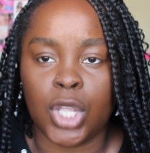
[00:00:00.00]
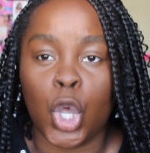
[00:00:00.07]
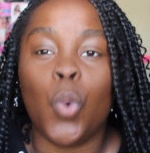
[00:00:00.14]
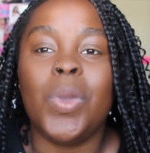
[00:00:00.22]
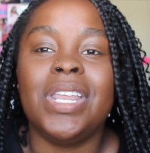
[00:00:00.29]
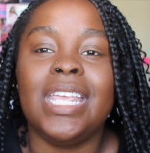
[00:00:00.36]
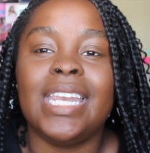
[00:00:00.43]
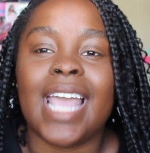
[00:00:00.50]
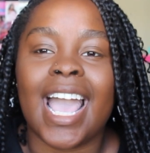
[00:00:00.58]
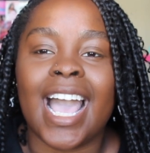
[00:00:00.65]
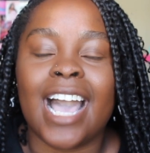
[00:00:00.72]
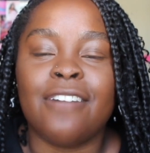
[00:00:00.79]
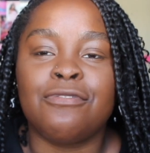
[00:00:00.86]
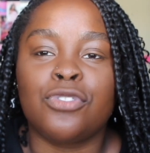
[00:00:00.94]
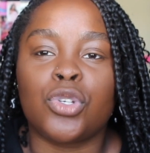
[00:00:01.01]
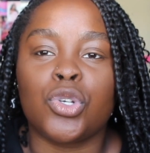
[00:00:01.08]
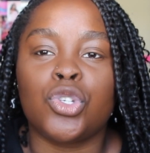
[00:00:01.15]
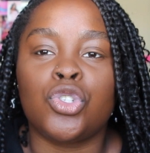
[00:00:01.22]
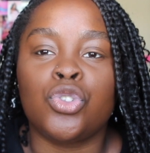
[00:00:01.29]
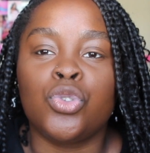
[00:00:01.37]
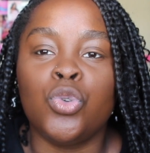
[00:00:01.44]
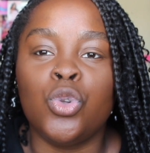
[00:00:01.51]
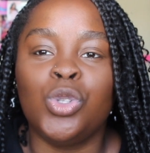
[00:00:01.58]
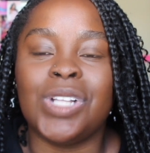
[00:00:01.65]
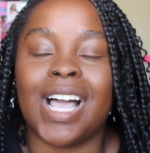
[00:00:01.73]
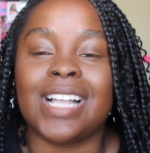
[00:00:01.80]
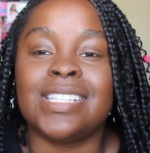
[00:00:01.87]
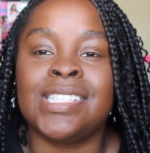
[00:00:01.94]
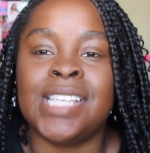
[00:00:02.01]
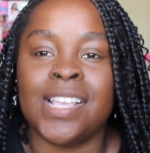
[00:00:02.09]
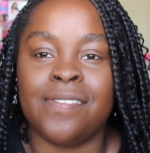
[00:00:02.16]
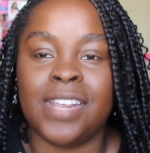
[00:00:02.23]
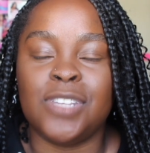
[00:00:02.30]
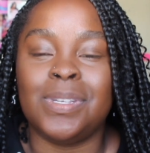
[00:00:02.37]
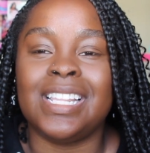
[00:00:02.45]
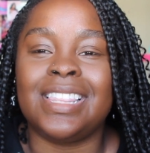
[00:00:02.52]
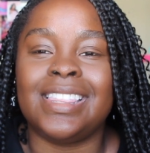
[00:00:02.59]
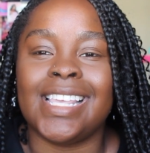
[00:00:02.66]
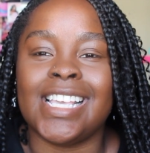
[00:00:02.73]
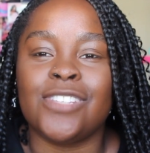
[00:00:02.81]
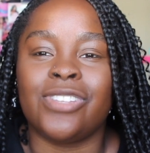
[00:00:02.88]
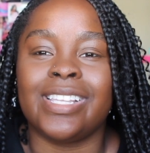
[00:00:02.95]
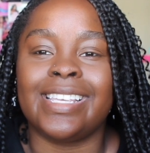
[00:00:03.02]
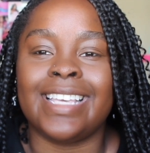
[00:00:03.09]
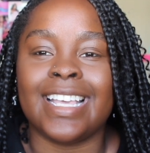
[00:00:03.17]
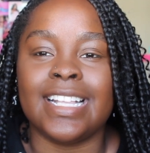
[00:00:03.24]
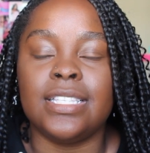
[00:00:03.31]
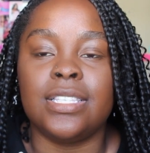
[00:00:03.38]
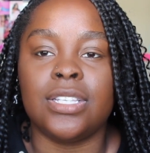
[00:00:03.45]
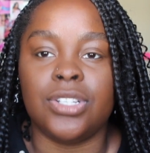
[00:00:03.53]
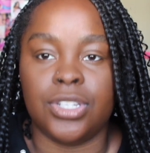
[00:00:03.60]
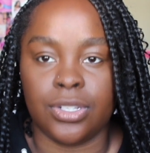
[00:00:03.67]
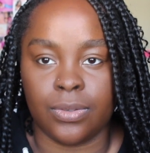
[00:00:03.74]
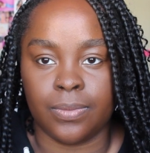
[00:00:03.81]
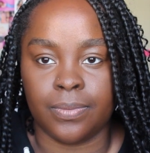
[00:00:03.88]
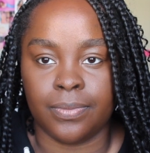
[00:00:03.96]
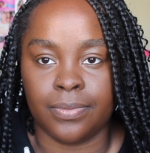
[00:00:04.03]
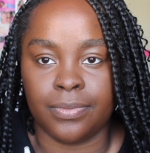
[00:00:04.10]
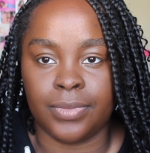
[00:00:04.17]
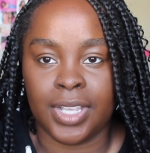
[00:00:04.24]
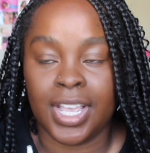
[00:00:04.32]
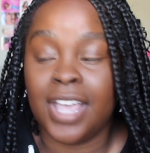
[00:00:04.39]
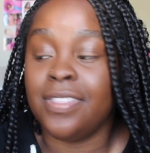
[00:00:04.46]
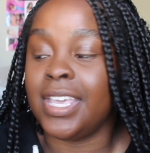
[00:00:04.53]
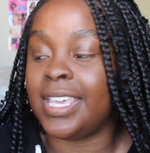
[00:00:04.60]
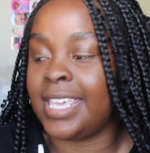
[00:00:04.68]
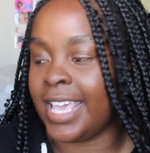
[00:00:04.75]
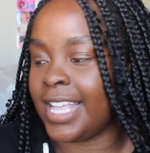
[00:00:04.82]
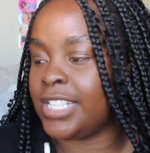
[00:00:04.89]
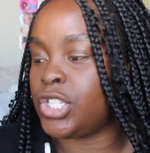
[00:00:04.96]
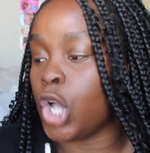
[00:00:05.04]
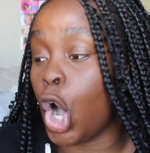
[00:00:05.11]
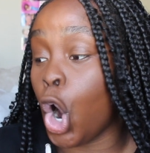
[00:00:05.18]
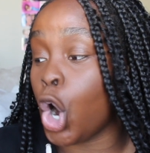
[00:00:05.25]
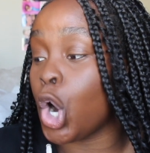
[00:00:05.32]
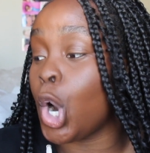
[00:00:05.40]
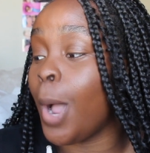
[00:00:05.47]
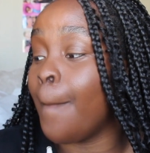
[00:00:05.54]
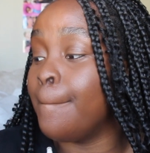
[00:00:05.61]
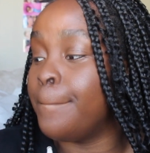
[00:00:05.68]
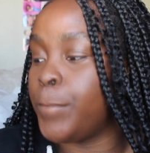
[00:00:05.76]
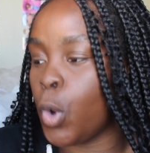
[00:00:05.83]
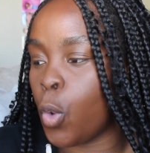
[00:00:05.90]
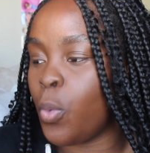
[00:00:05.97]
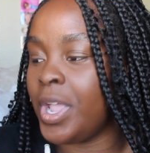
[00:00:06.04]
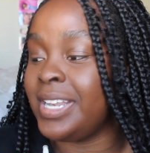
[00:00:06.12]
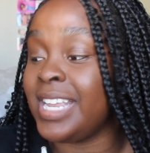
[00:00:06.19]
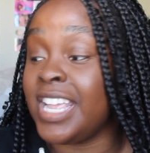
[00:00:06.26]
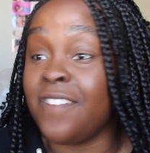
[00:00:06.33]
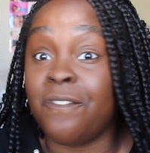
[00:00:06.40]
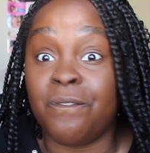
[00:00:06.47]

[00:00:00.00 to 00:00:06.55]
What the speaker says: We need after school activities. We need things for the kids to do. The kids are, we need